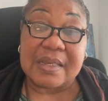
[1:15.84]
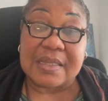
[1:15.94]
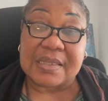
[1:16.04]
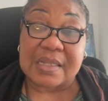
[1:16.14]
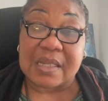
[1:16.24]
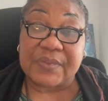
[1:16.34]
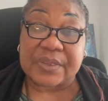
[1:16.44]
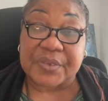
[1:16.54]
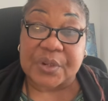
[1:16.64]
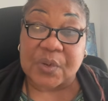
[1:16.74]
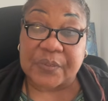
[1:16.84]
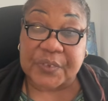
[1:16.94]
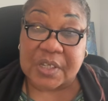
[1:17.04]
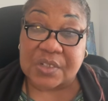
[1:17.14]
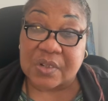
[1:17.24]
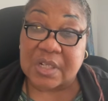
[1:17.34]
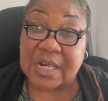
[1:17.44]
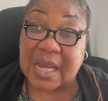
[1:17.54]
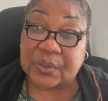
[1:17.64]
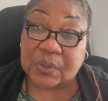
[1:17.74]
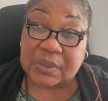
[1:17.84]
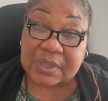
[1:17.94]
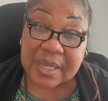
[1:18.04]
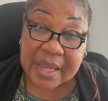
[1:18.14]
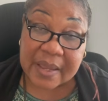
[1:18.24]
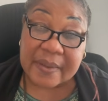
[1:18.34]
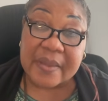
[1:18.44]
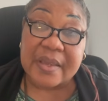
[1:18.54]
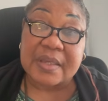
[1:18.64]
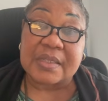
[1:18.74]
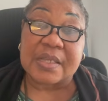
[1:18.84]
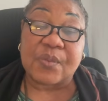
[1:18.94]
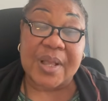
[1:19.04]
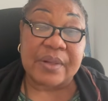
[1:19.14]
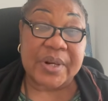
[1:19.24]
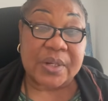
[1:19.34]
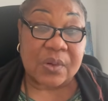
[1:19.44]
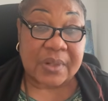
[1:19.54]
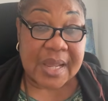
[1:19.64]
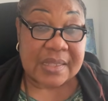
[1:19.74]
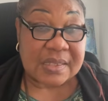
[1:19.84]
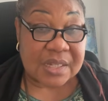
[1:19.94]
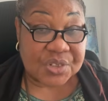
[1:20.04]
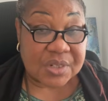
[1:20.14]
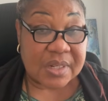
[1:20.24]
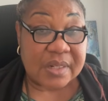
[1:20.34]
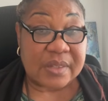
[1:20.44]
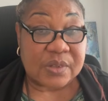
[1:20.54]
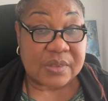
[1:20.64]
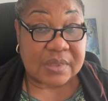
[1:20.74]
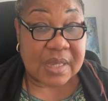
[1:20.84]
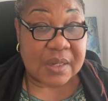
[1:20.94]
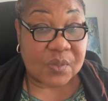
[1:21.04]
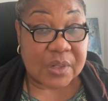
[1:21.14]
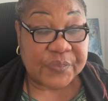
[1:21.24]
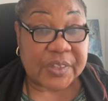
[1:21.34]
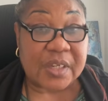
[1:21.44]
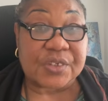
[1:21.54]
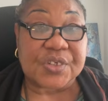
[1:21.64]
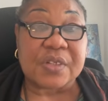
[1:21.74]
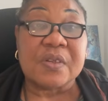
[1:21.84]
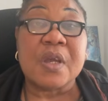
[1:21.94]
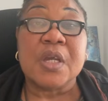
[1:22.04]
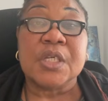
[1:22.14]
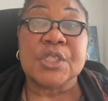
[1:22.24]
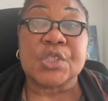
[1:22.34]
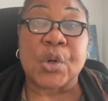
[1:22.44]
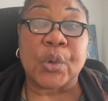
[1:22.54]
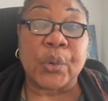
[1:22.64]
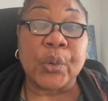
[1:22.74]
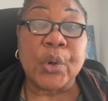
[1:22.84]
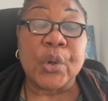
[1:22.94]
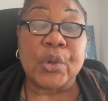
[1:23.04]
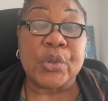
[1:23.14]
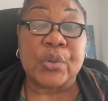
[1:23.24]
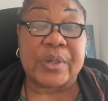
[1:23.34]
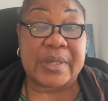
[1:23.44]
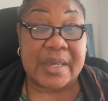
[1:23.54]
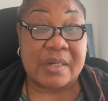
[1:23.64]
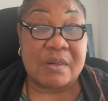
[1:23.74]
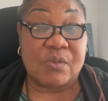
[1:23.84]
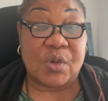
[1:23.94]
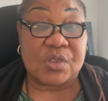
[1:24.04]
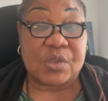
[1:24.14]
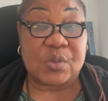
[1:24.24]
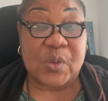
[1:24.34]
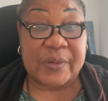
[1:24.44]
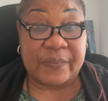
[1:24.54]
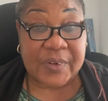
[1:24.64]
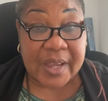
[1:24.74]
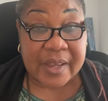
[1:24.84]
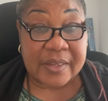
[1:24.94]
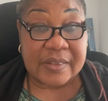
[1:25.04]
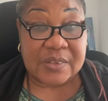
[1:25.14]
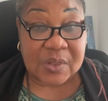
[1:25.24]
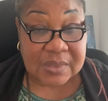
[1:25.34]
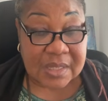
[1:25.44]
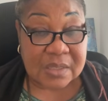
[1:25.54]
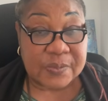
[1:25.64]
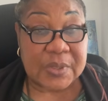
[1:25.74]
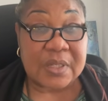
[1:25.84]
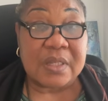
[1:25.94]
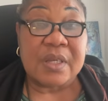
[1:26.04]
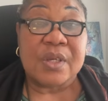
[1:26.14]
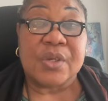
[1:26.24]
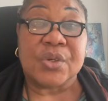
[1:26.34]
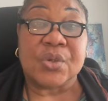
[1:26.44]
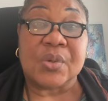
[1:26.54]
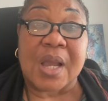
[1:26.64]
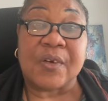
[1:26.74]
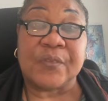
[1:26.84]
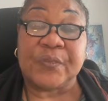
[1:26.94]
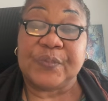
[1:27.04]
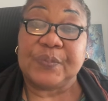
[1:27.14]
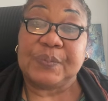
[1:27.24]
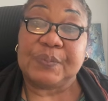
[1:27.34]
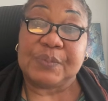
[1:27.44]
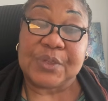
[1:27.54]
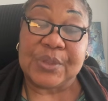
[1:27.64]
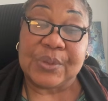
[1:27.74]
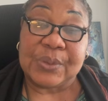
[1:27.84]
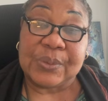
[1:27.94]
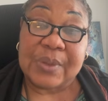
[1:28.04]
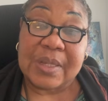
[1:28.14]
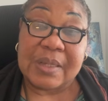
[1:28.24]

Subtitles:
it's a level 3 qualification in adult care. It's a well-recognized nationally qualification. So you gain, once you qualify successfully, you have, you know,